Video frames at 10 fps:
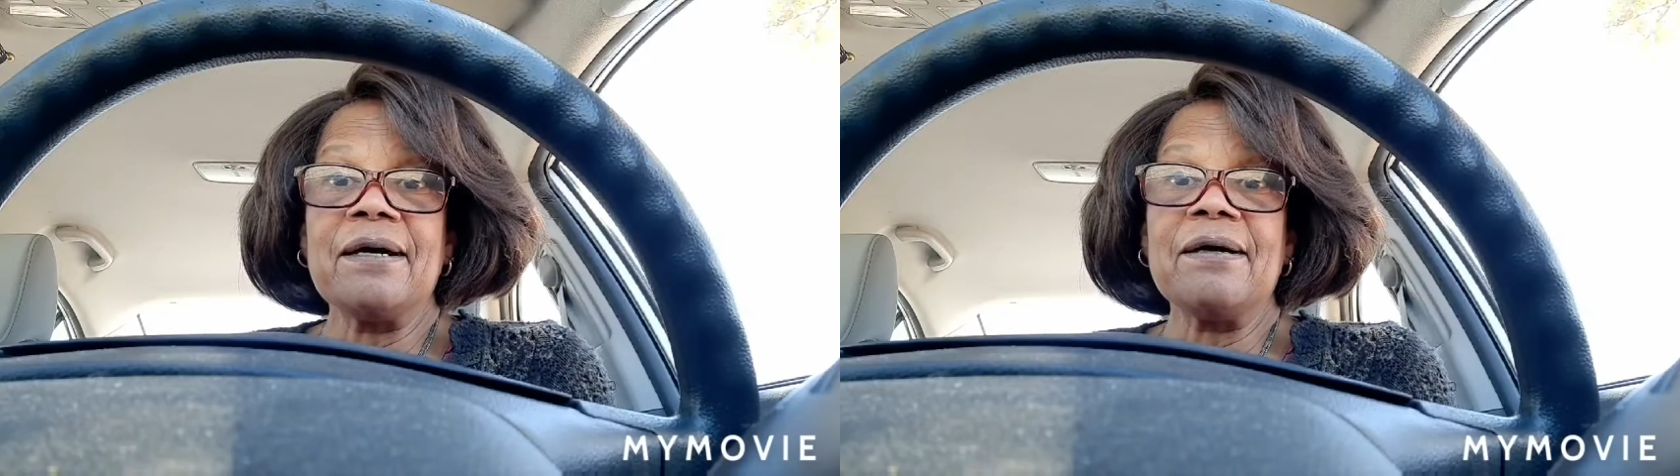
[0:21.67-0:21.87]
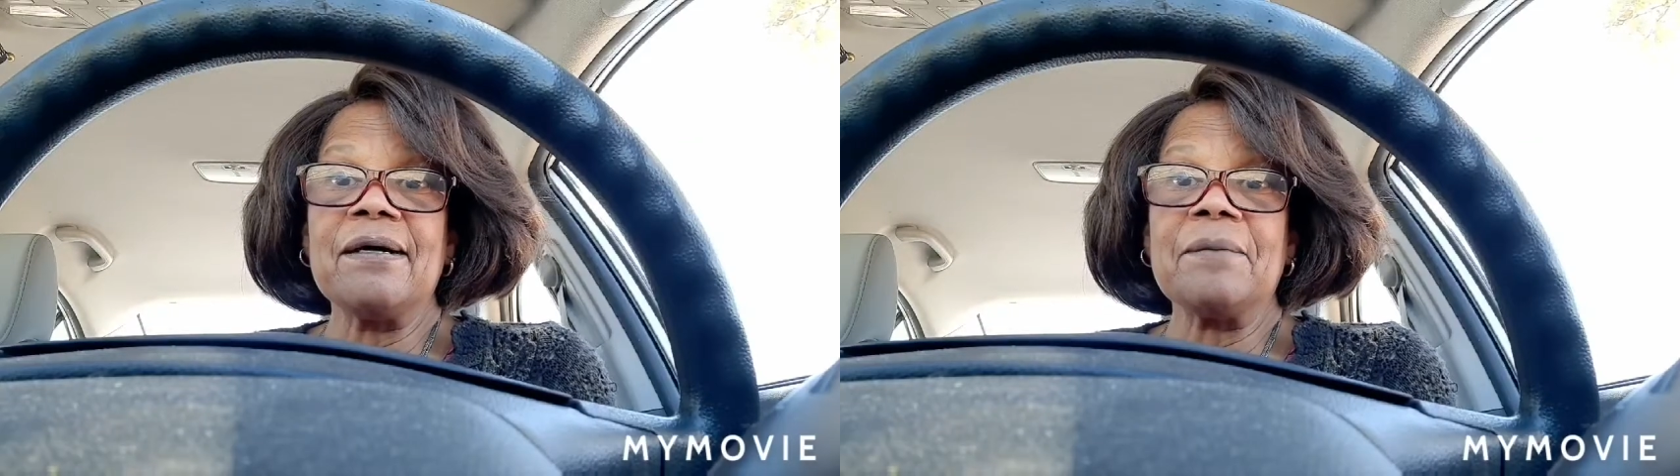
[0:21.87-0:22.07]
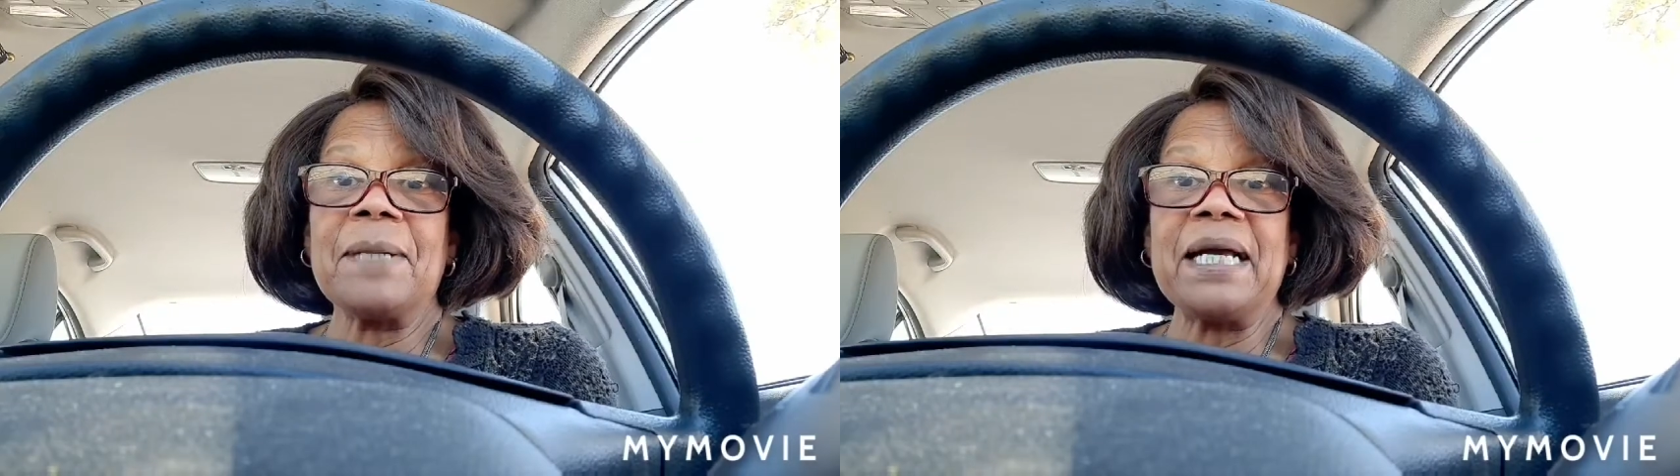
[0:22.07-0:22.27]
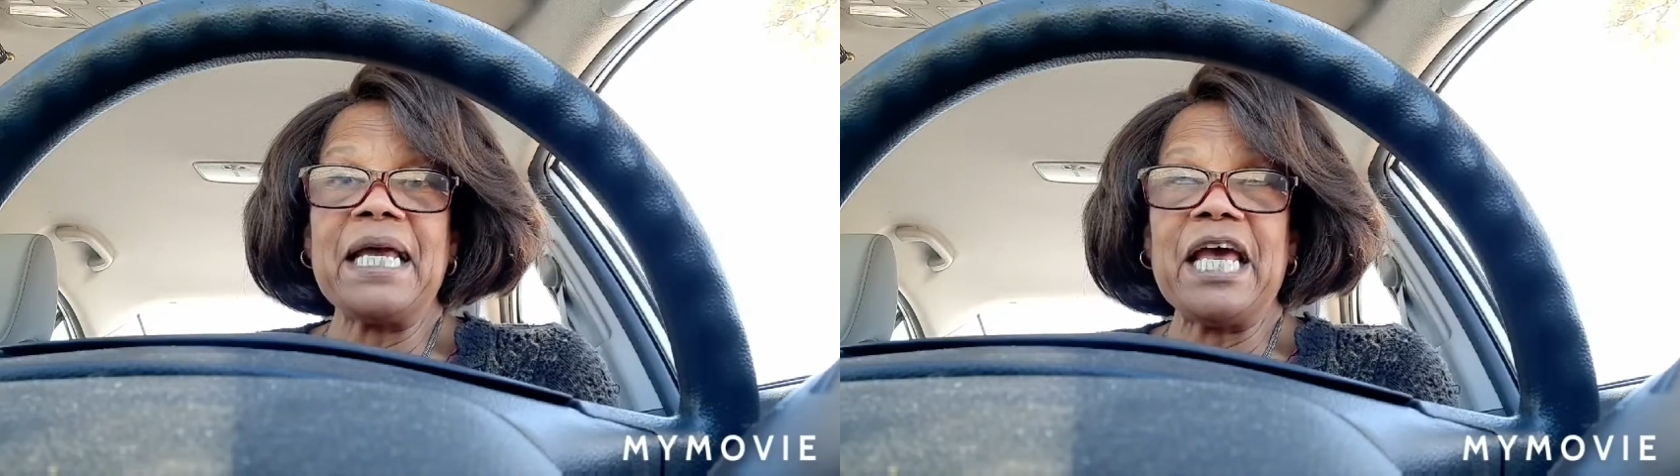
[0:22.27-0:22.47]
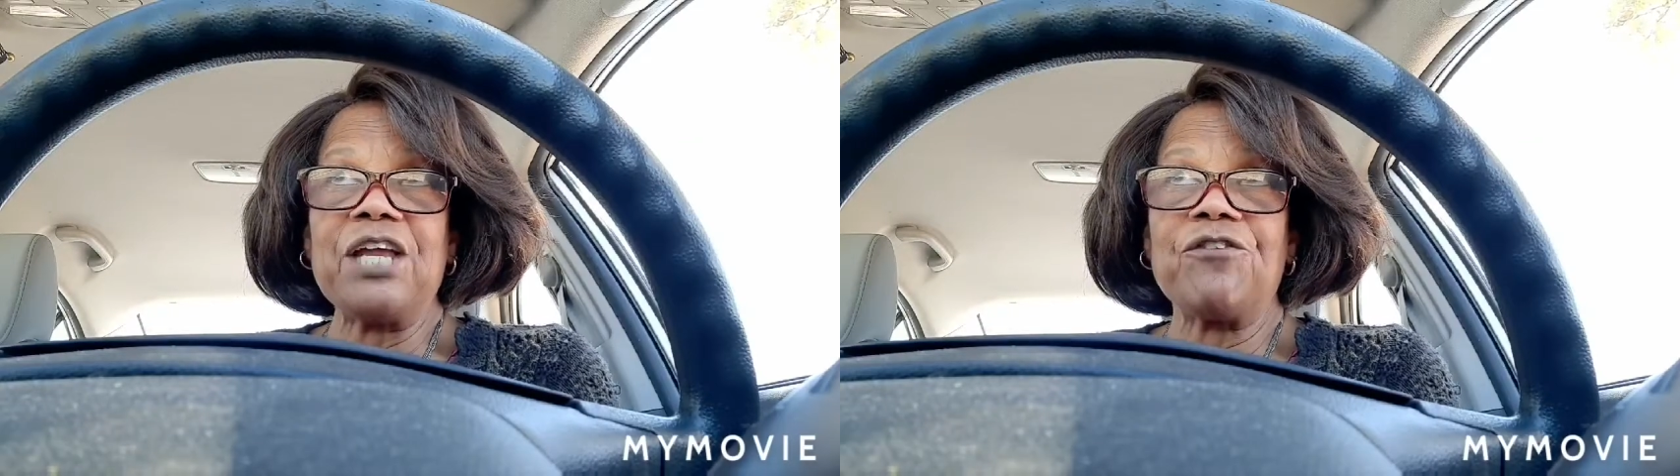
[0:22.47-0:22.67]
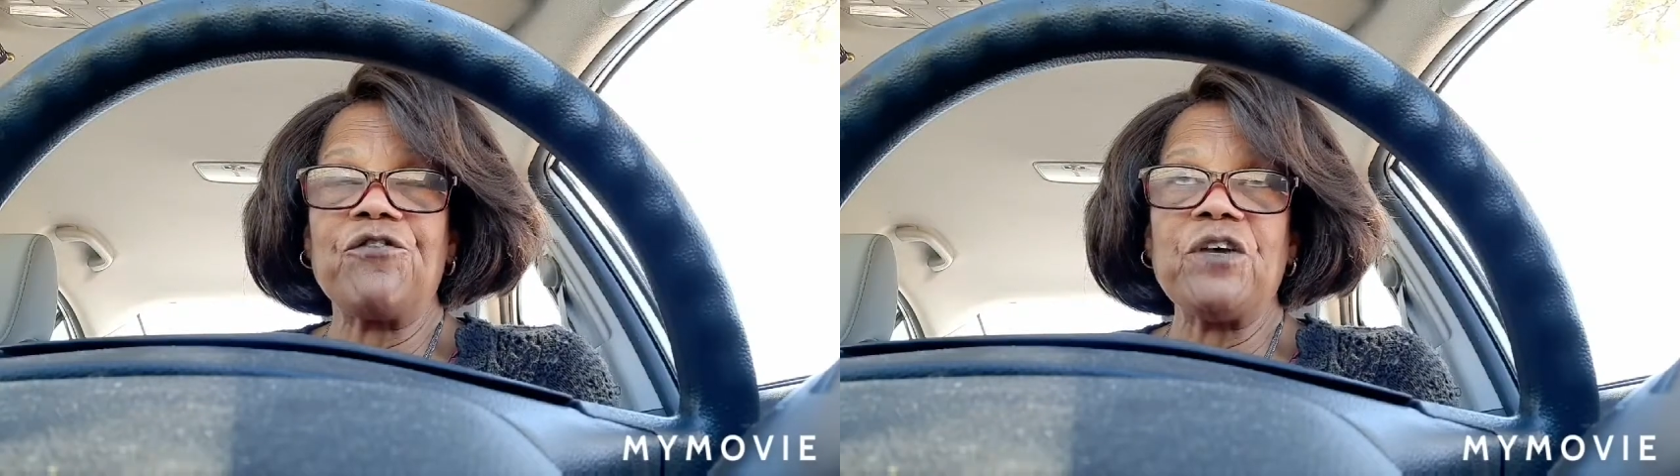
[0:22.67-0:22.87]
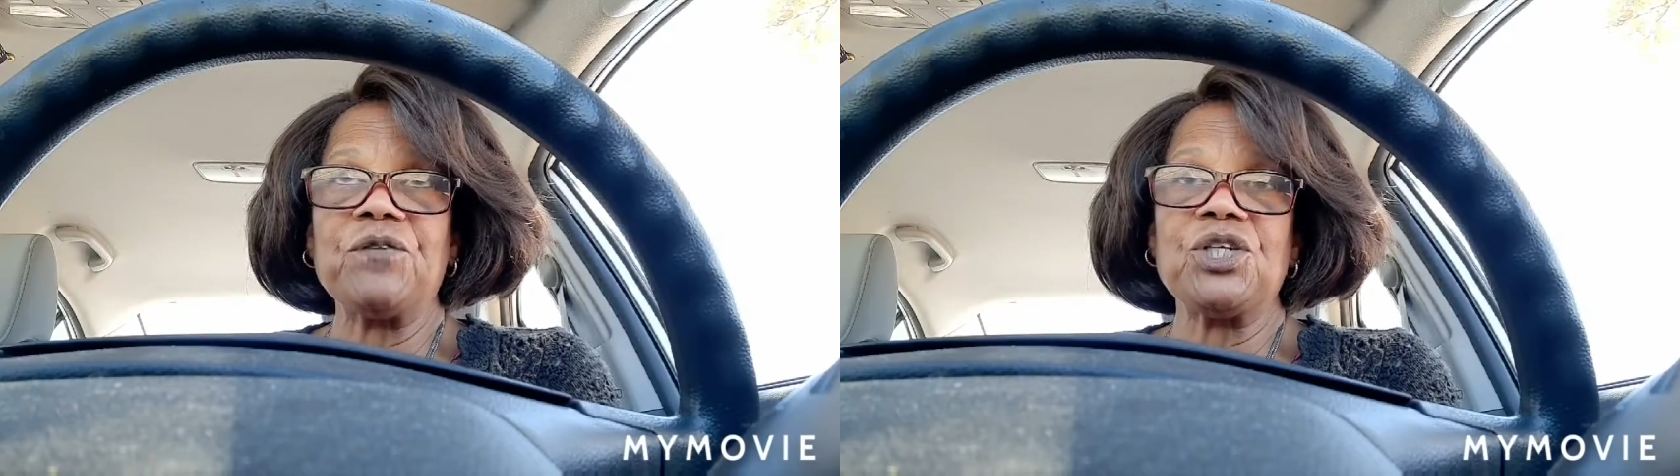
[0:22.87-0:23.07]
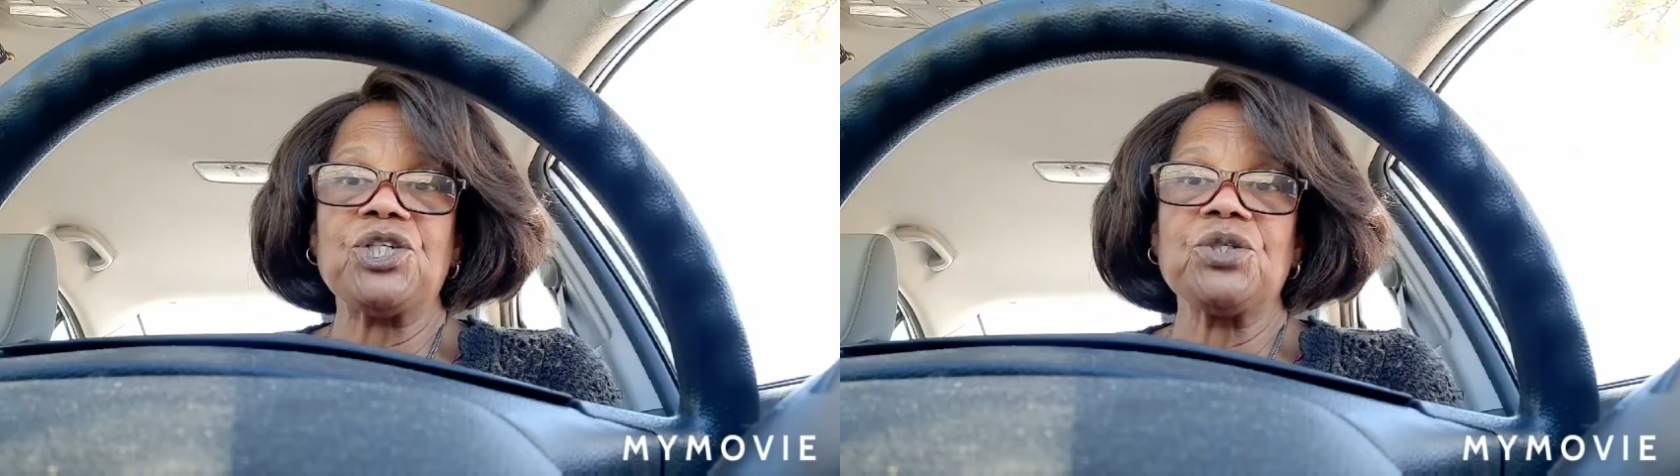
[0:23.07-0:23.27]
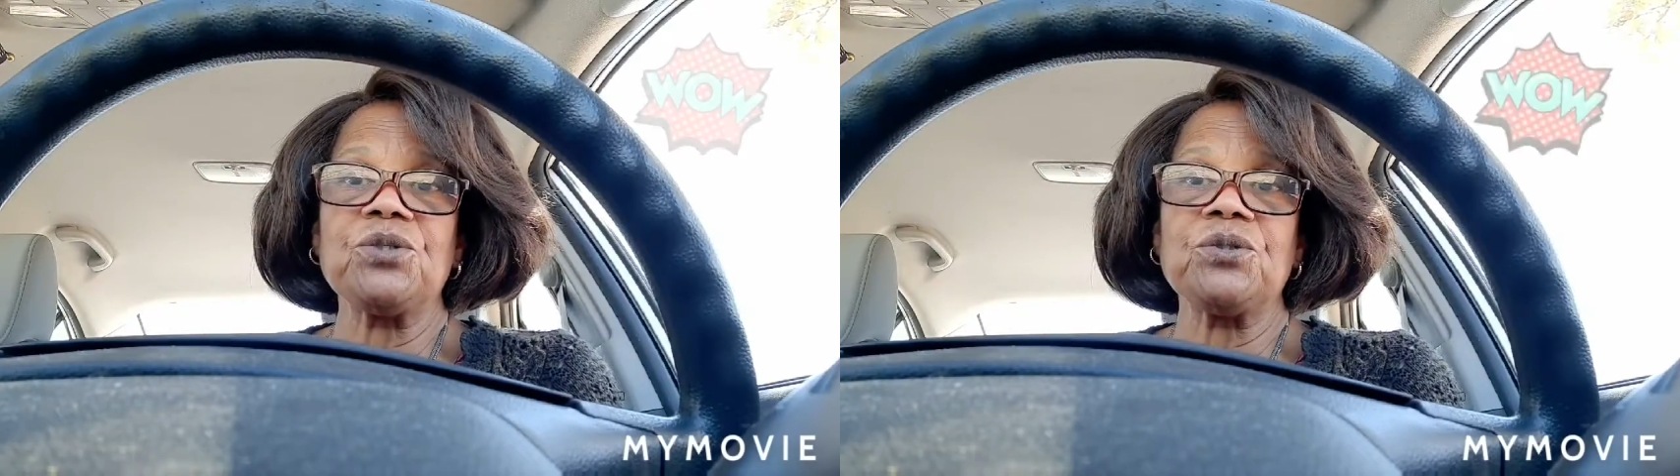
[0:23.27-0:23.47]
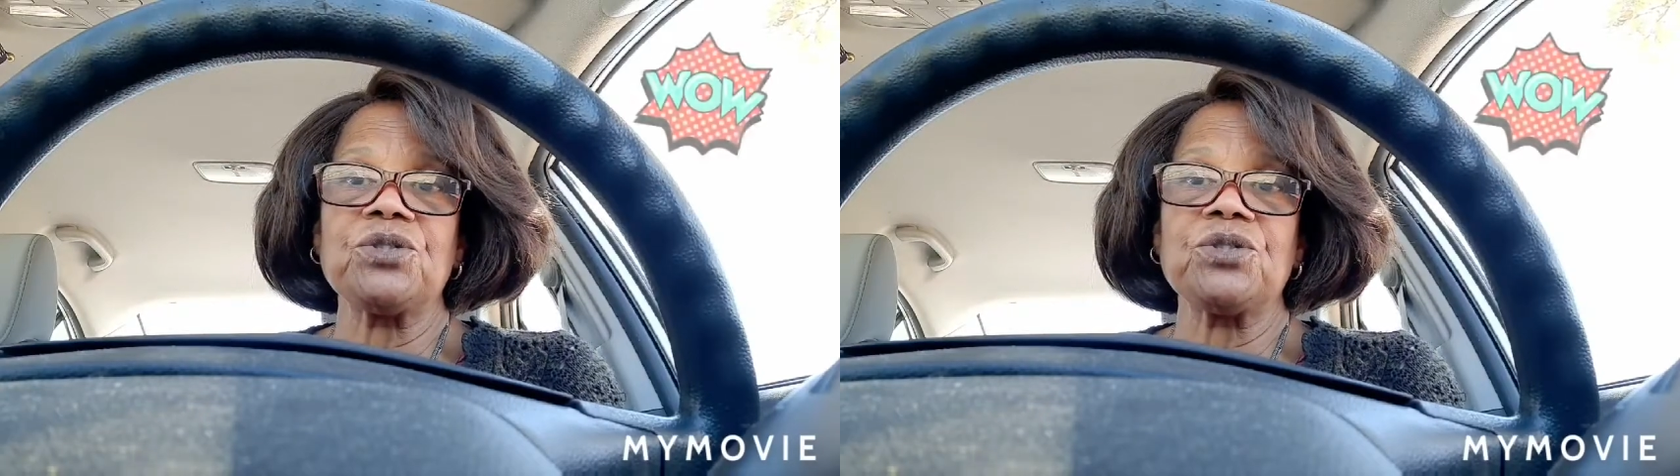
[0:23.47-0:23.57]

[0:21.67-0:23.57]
I had 52